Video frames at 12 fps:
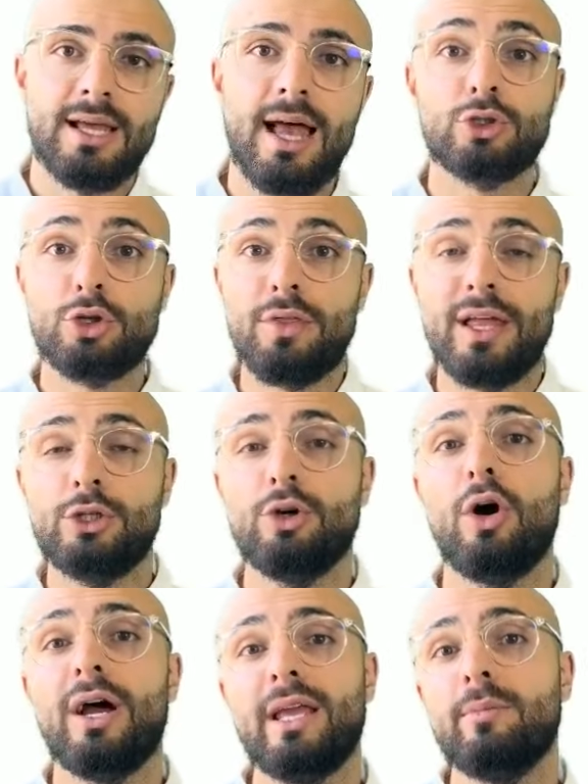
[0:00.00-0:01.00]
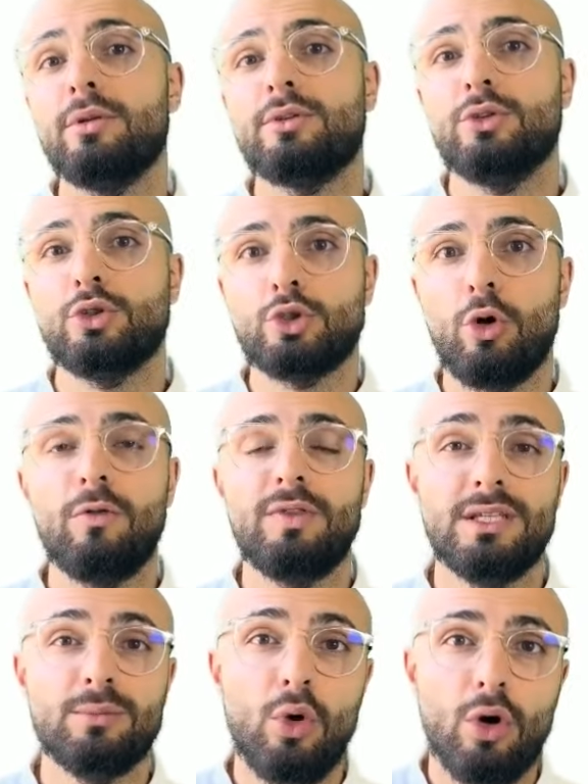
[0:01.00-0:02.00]
so that you are able to solve
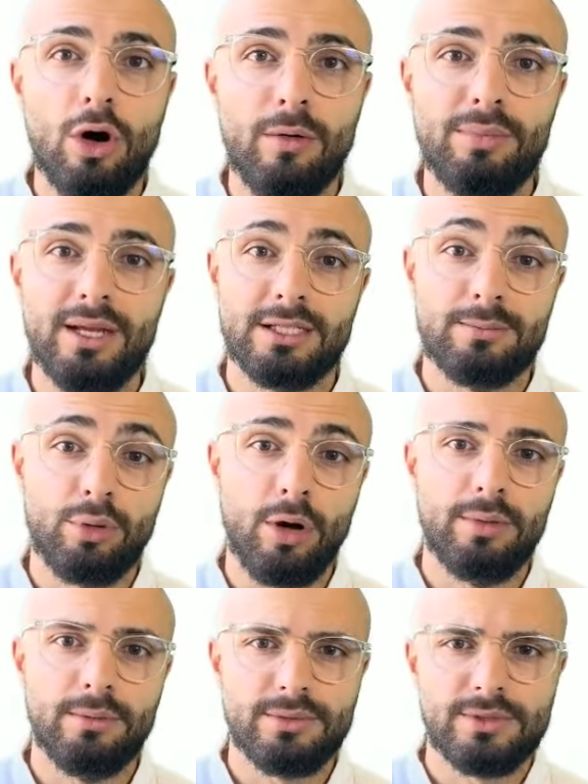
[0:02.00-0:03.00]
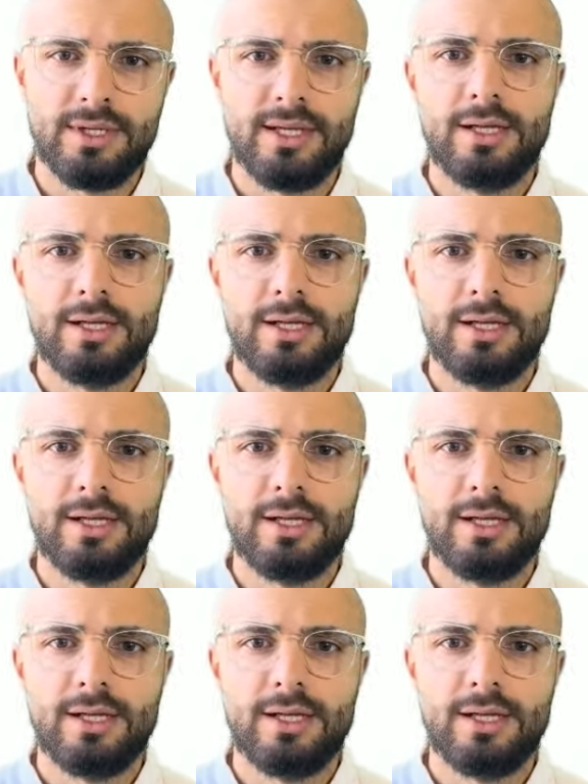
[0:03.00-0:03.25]
these more complex problems.